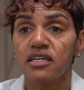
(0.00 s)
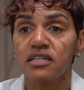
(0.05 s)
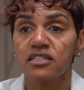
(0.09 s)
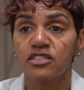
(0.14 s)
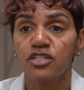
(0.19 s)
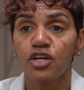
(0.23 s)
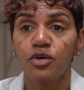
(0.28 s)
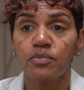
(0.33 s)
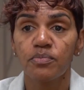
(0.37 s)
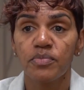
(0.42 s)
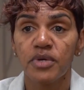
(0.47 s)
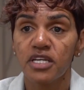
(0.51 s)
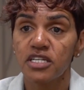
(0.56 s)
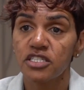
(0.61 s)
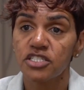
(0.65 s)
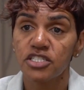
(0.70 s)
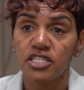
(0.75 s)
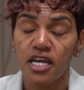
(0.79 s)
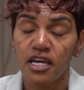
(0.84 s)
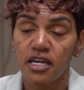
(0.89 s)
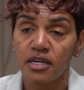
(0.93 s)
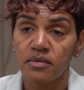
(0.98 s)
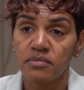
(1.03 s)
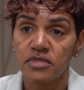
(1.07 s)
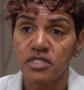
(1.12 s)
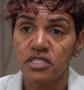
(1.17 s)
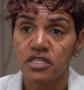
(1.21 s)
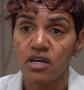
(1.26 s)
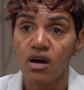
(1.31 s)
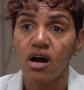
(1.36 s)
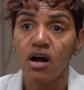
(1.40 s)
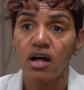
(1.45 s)
don't be ashamed
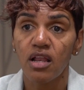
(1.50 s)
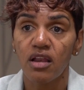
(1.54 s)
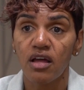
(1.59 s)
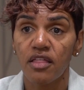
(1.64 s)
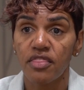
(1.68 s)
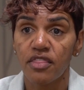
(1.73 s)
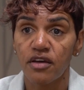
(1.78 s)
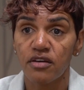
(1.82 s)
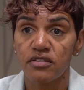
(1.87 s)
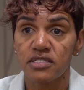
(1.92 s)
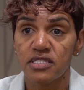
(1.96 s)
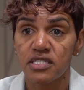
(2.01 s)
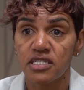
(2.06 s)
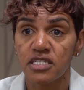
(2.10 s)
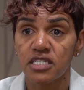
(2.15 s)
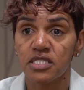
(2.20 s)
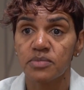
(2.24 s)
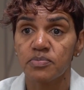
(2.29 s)
to highlight those things,